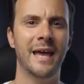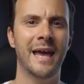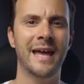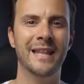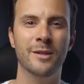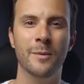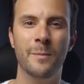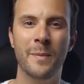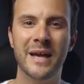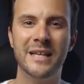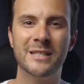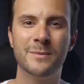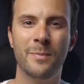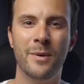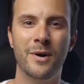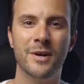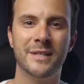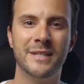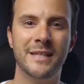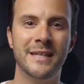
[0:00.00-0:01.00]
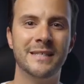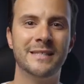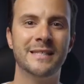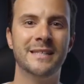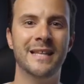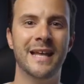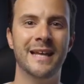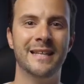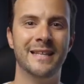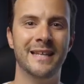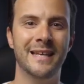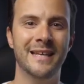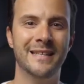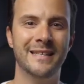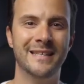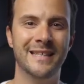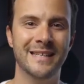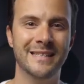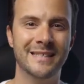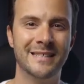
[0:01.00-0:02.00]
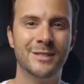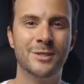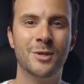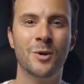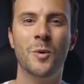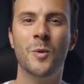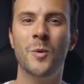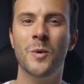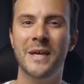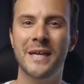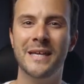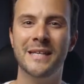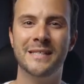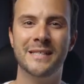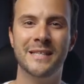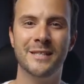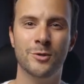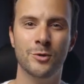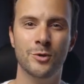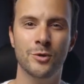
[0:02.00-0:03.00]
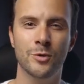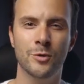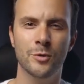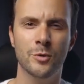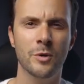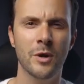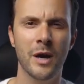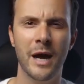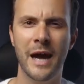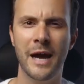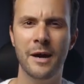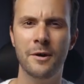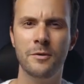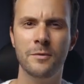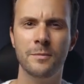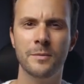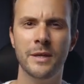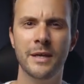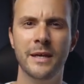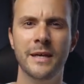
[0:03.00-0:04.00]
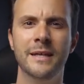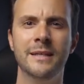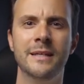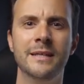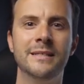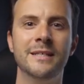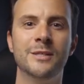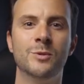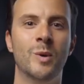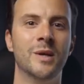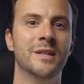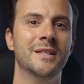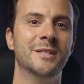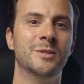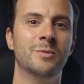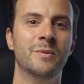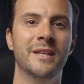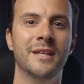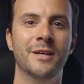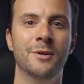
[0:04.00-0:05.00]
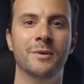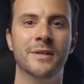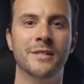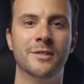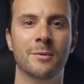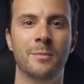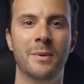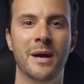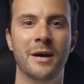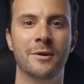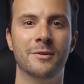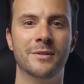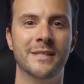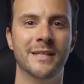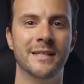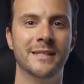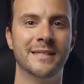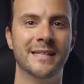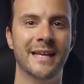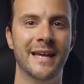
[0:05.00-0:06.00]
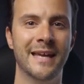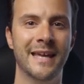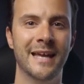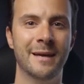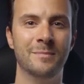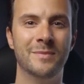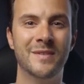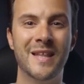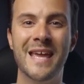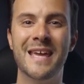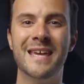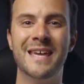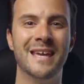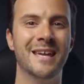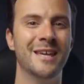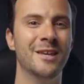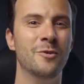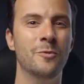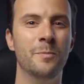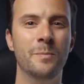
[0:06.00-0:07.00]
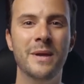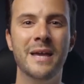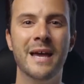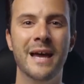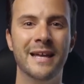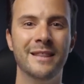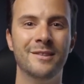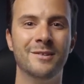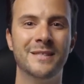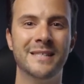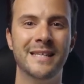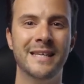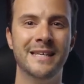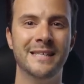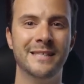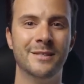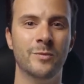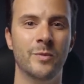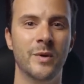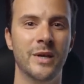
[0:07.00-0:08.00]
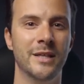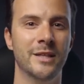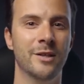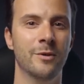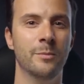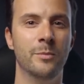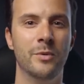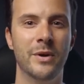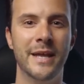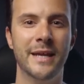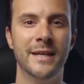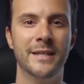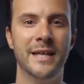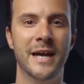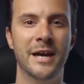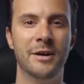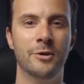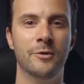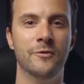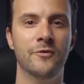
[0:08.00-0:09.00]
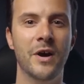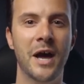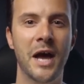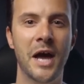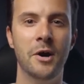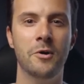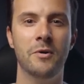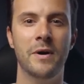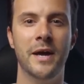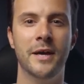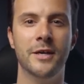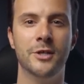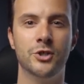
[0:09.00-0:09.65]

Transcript: And the best part is that it is so easy to do. How? This is what this video is about, since I am taking you behind the scenes with a breakdown of how I